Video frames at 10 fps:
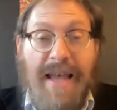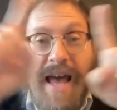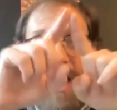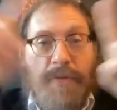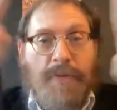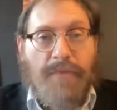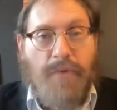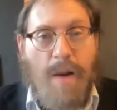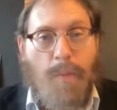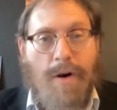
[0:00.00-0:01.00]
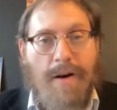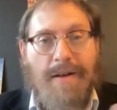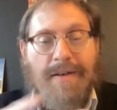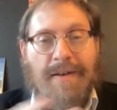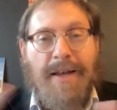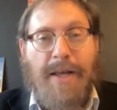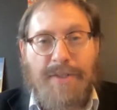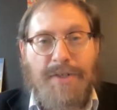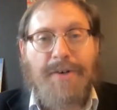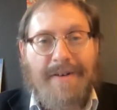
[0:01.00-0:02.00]
healthy framework
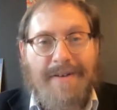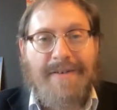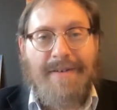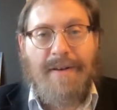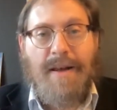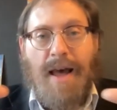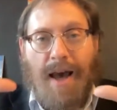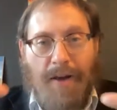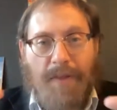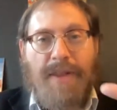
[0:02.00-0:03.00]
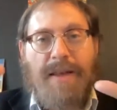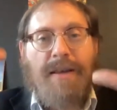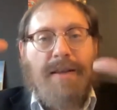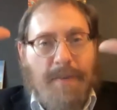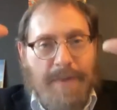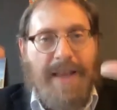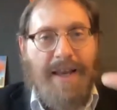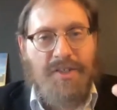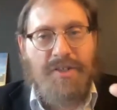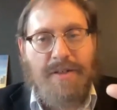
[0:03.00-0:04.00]
is good. Healthy
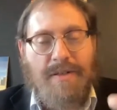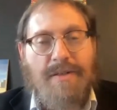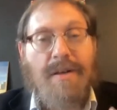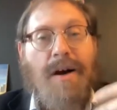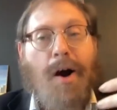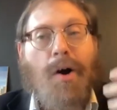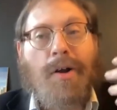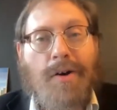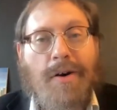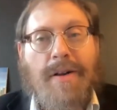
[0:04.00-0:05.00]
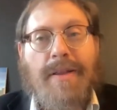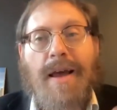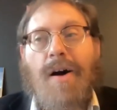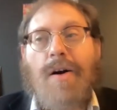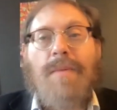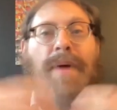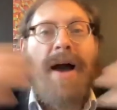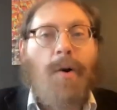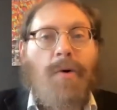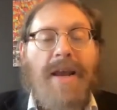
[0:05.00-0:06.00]
limitations are good, they are
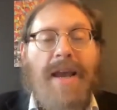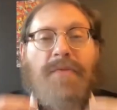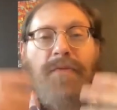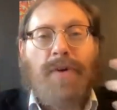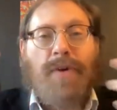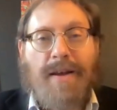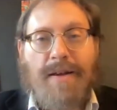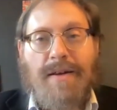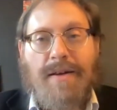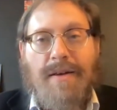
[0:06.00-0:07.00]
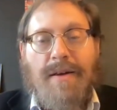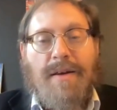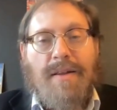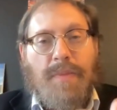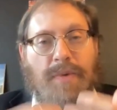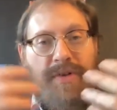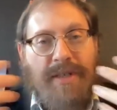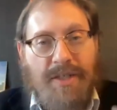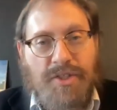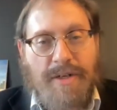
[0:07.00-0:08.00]
empowering and freeing. The
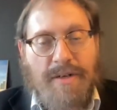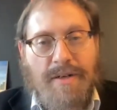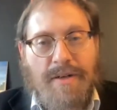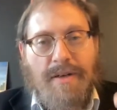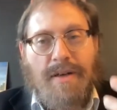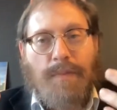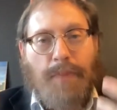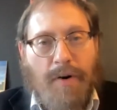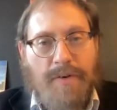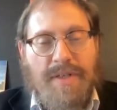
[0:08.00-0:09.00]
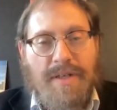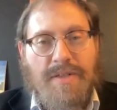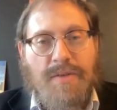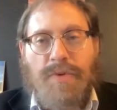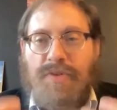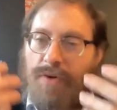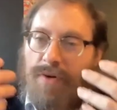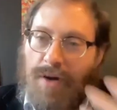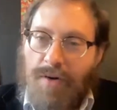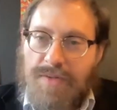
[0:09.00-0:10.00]
musician composes with
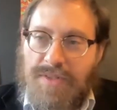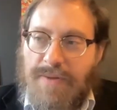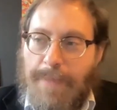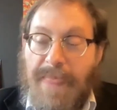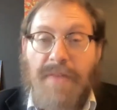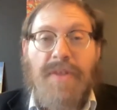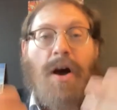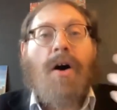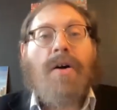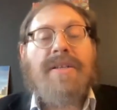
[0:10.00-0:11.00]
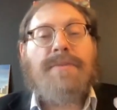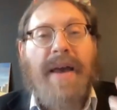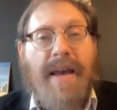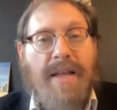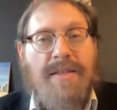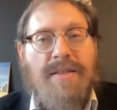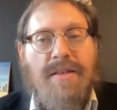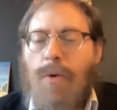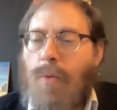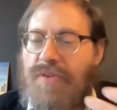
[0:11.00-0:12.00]
certain notes, the artist paints
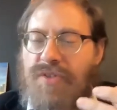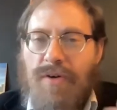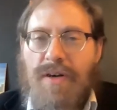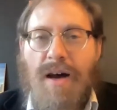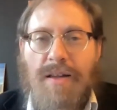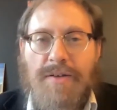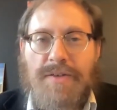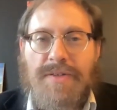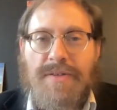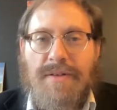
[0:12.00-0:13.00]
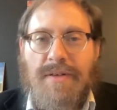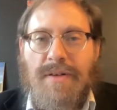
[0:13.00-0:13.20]
with certain colors,